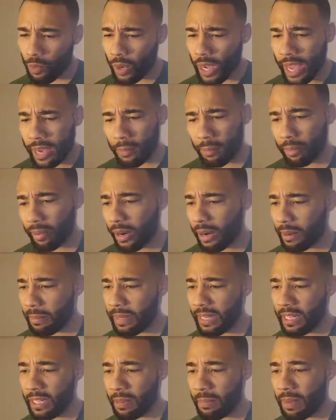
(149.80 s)
we had a prayer
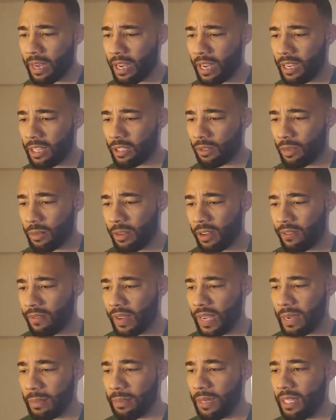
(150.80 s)
meeting in my house with my
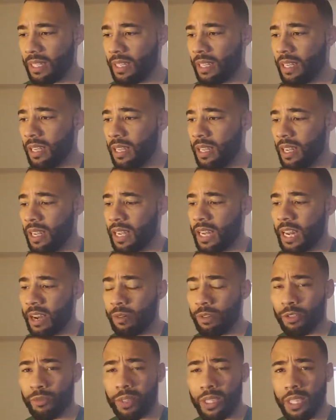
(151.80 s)
family, and I
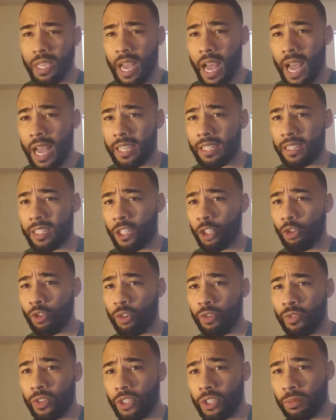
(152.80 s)
was really asking the
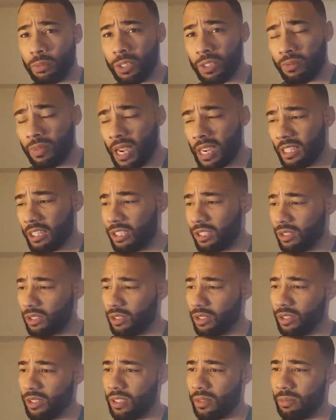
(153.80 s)
Lord for some
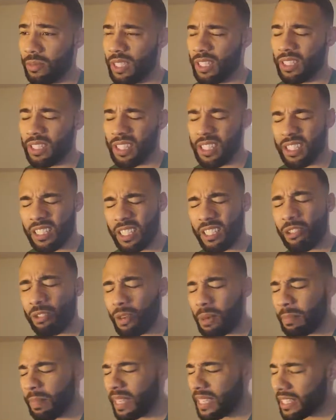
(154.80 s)
directions on some things. And I said,
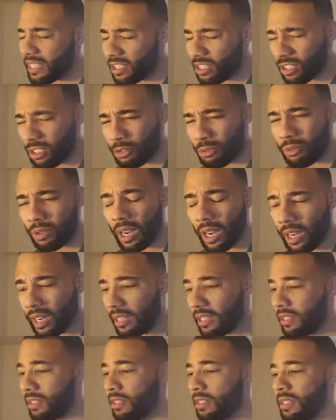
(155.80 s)
Lord, make it so
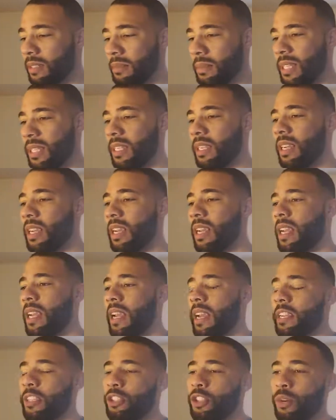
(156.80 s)
clear to me.
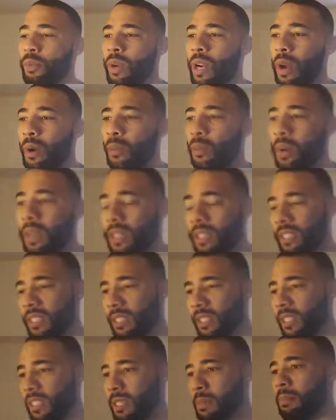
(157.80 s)
And so when I went to
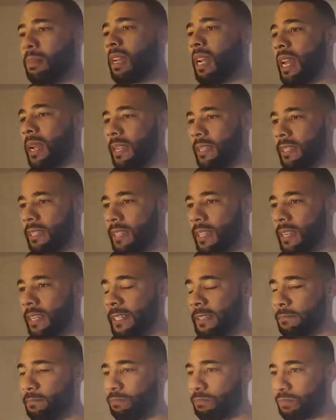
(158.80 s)
sleep last
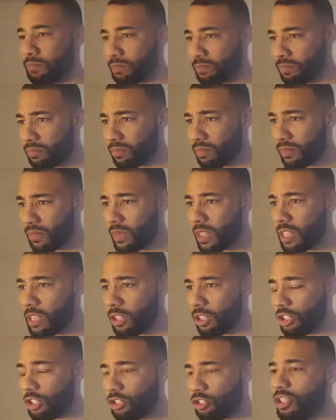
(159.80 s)
night,
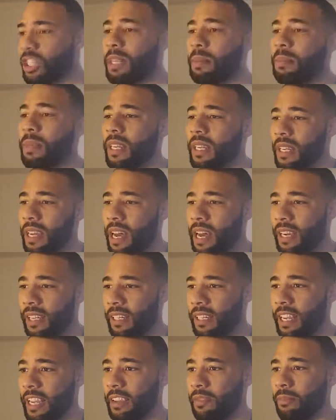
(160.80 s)
the dream that
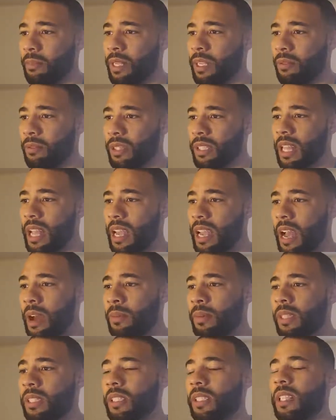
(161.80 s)
God gave me, it was like I
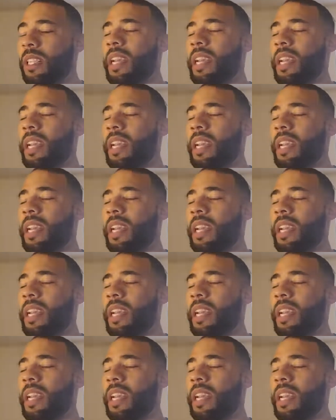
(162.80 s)
was